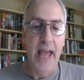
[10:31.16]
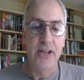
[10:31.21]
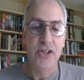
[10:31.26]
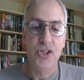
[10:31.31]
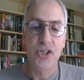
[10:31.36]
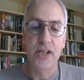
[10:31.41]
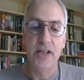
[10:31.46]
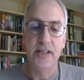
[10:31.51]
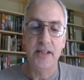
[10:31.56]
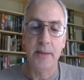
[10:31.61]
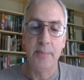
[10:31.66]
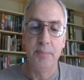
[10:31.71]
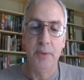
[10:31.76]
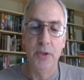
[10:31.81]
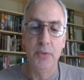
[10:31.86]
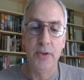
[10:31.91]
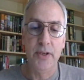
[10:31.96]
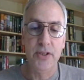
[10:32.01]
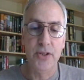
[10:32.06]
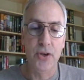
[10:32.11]
Has she
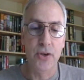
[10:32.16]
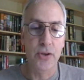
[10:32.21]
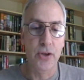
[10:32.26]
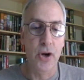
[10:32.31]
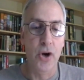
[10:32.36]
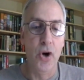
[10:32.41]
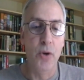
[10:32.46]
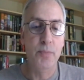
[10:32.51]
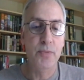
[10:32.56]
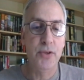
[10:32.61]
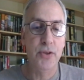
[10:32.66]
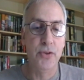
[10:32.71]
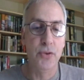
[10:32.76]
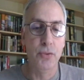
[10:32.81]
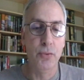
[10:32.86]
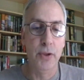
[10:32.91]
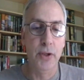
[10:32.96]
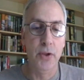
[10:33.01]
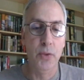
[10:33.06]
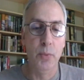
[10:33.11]
simply returned home
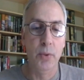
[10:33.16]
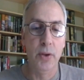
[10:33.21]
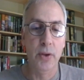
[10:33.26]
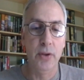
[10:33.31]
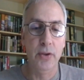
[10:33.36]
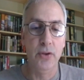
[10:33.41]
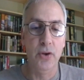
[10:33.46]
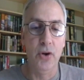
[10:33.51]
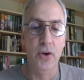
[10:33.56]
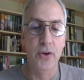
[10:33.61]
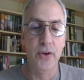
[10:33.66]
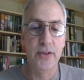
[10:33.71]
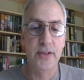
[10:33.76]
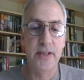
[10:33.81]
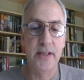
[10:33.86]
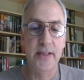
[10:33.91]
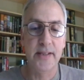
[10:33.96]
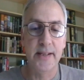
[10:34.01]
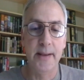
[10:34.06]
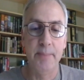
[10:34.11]
to the real world,
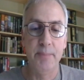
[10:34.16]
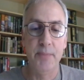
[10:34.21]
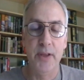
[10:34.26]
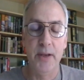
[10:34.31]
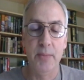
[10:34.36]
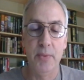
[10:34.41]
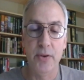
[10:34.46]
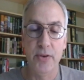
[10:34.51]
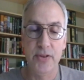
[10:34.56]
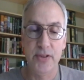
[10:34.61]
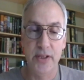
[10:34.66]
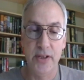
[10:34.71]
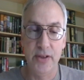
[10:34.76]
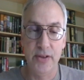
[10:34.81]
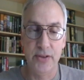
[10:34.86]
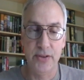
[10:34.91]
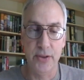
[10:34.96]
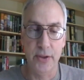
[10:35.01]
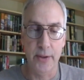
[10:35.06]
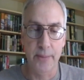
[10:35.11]
or is this something more
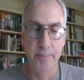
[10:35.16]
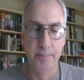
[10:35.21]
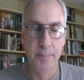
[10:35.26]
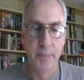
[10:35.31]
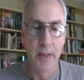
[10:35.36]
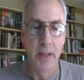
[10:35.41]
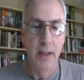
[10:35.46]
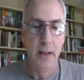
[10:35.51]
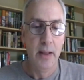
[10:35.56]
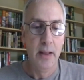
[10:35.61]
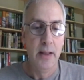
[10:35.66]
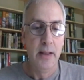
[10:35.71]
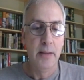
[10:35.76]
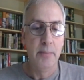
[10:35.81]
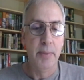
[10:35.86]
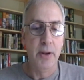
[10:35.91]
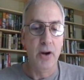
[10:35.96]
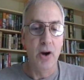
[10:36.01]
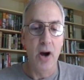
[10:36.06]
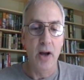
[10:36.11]
sinister?
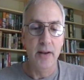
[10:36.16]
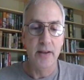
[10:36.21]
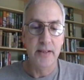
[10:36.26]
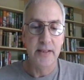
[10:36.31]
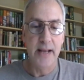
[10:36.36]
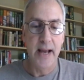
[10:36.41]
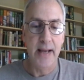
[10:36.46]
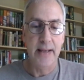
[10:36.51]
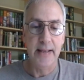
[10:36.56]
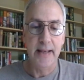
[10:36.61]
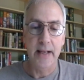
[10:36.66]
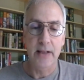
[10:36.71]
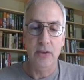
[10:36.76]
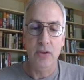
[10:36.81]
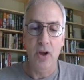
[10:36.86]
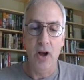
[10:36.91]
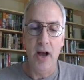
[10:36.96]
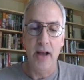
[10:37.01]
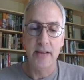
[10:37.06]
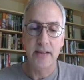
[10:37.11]
But all is not
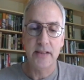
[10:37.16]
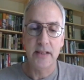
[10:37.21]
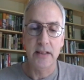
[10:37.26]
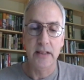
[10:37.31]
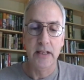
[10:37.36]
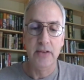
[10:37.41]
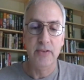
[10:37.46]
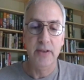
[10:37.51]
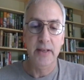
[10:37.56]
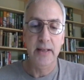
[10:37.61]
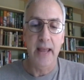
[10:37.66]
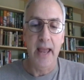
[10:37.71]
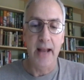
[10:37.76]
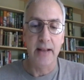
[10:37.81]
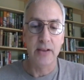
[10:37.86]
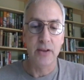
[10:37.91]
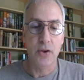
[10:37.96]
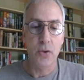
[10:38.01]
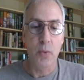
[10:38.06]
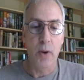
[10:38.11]
yet lost.
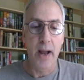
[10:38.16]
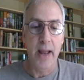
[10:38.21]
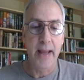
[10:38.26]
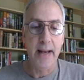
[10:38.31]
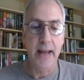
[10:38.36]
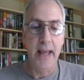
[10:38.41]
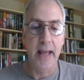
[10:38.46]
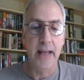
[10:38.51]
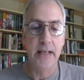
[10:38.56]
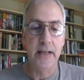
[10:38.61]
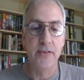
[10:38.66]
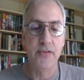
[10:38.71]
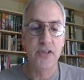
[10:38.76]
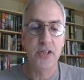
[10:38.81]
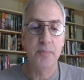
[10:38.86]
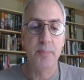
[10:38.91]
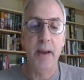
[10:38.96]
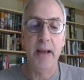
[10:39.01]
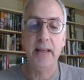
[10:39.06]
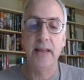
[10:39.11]
Living at the quiet end
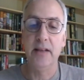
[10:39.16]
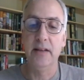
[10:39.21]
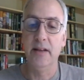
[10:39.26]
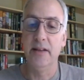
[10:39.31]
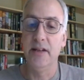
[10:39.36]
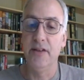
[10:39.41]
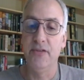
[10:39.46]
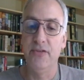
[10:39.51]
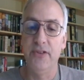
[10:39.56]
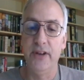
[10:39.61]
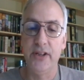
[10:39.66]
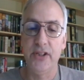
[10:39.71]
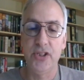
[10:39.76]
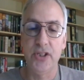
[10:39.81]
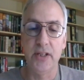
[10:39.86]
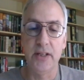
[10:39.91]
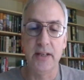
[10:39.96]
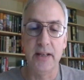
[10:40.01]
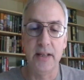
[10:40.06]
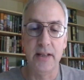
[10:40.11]
of speculative
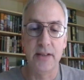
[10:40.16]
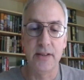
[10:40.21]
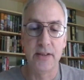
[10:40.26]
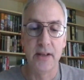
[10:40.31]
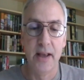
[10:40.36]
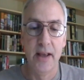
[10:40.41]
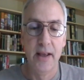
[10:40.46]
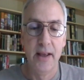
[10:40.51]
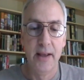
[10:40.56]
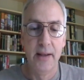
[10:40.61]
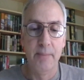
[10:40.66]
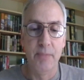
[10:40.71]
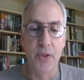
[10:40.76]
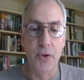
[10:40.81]
fiction is